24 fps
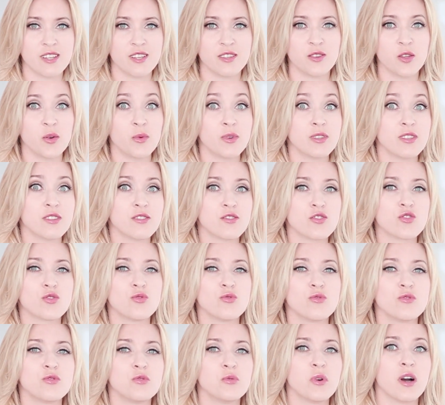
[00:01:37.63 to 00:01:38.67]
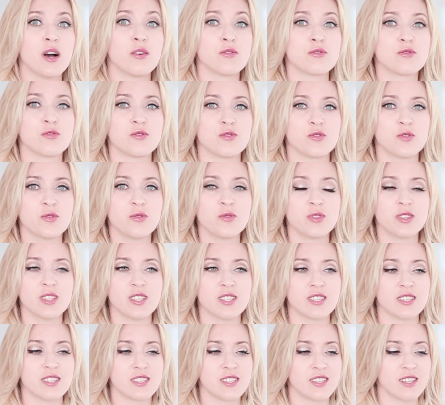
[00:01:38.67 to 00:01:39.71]
No one in the school knew how to do
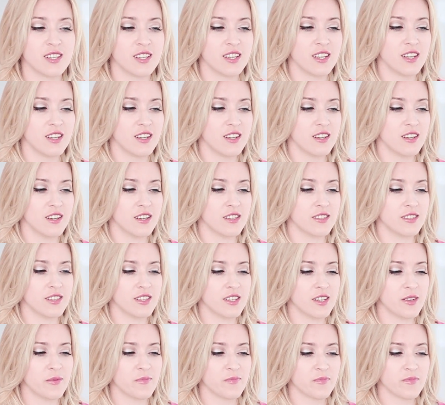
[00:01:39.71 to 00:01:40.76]
this. I think